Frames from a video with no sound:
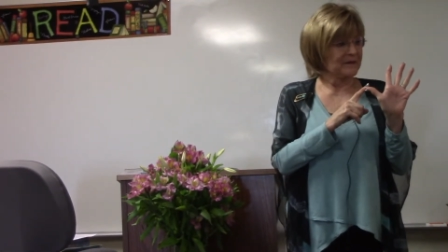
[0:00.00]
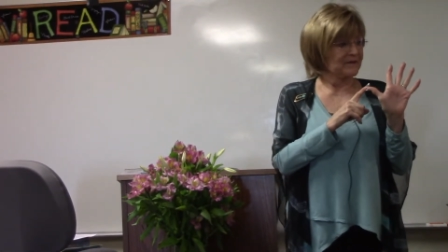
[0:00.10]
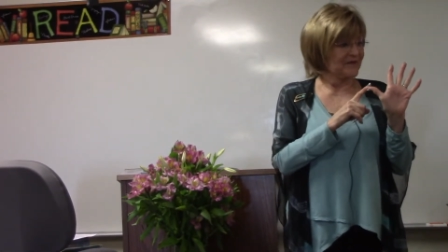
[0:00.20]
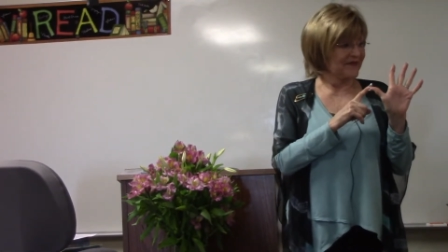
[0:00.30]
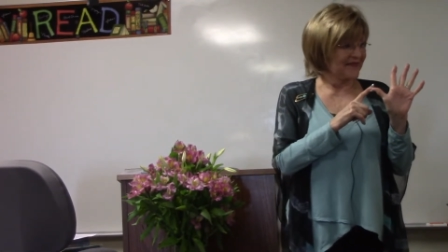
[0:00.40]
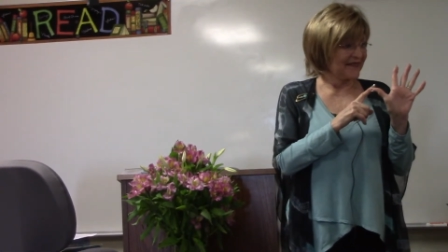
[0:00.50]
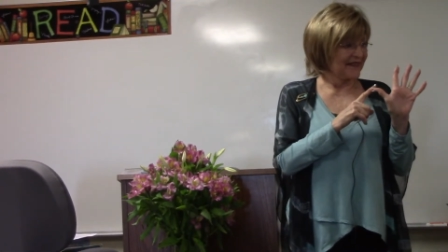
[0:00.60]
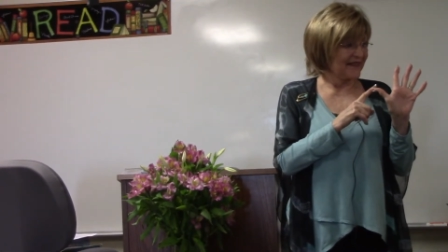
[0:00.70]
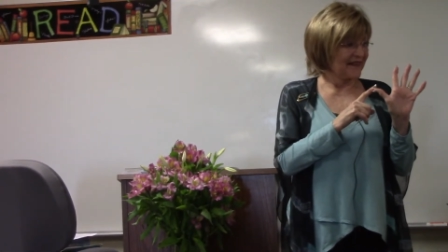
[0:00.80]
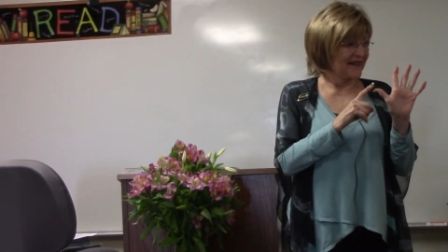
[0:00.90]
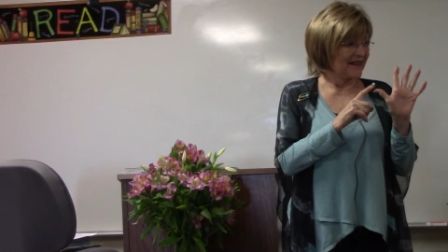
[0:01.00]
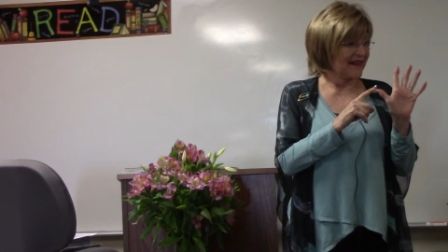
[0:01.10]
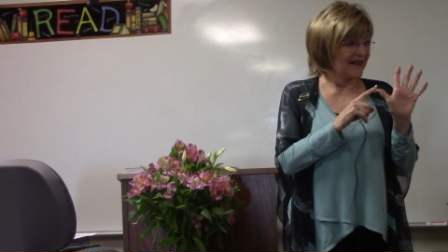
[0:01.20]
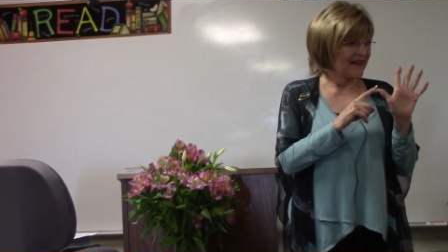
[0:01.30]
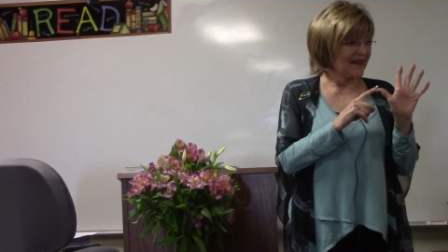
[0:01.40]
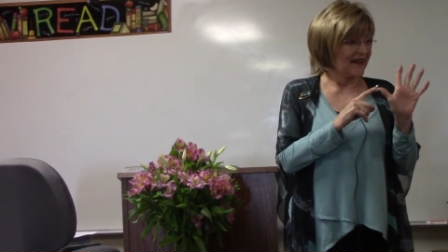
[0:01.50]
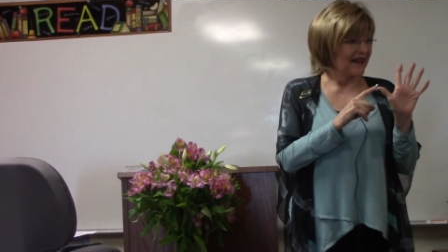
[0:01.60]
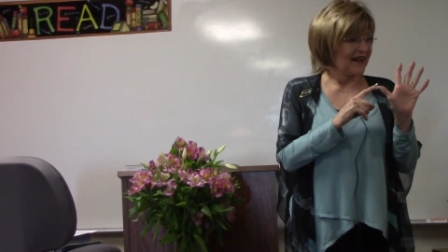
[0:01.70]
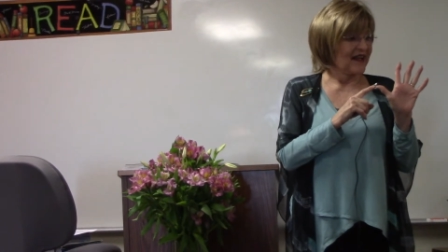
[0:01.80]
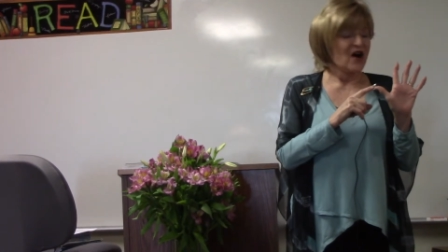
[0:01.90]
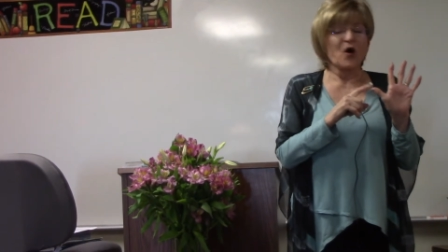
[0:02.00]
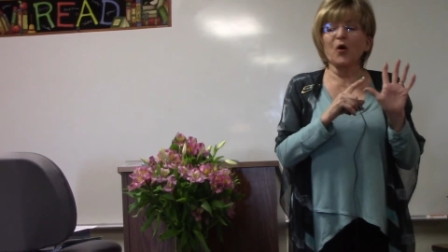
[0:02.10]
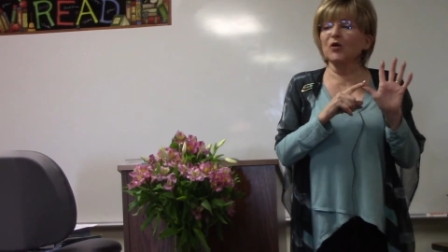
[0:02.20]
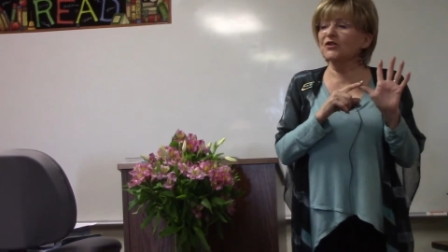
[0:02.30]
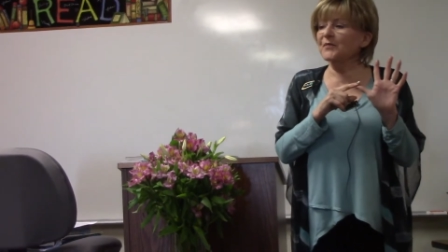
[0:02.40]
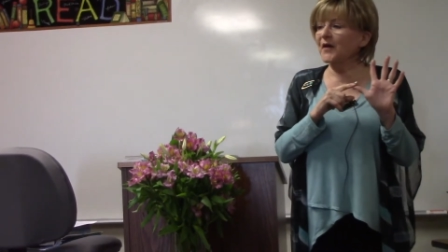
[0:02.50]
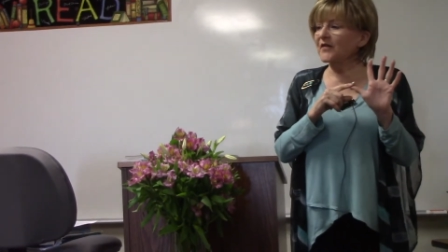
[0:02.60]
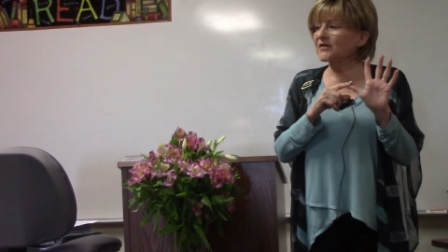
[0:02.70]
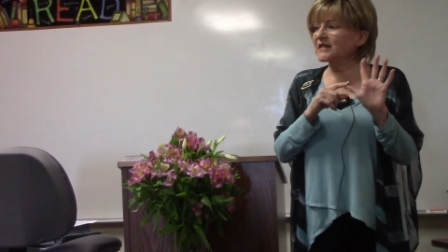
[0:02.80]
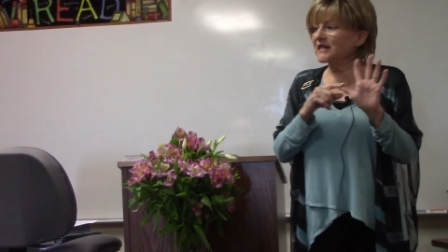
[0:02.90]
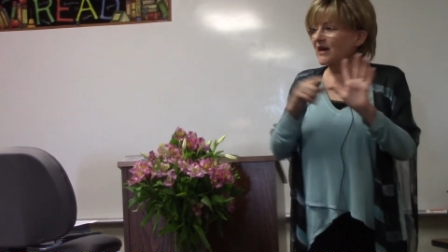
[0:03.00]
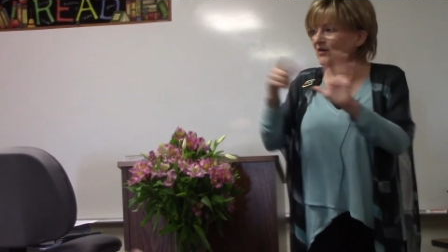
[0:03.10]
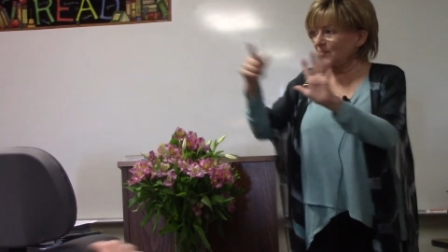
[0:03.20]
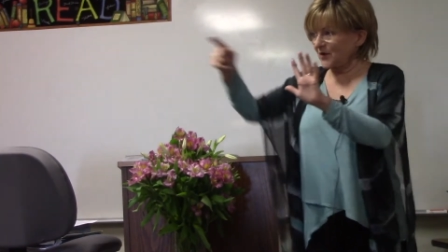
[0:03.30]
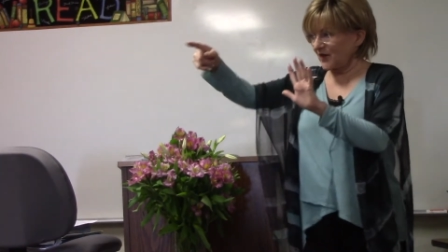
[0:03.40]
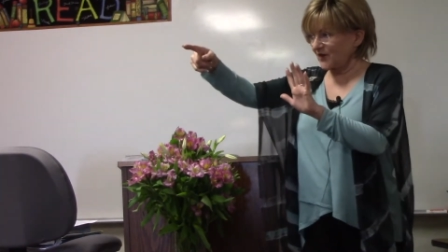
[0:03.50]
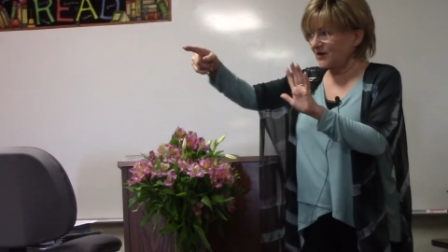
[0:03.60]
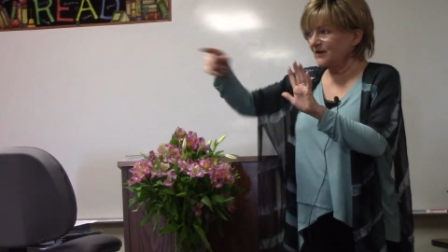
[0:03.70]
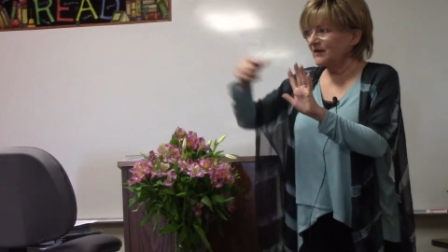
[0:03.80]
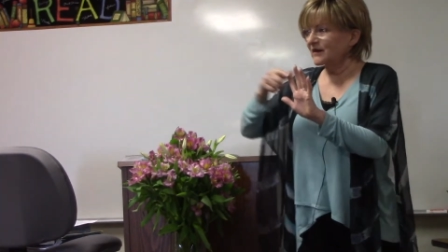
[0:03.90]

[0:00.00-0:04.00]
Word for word: Um, older, brother brother. older brother to younger brother.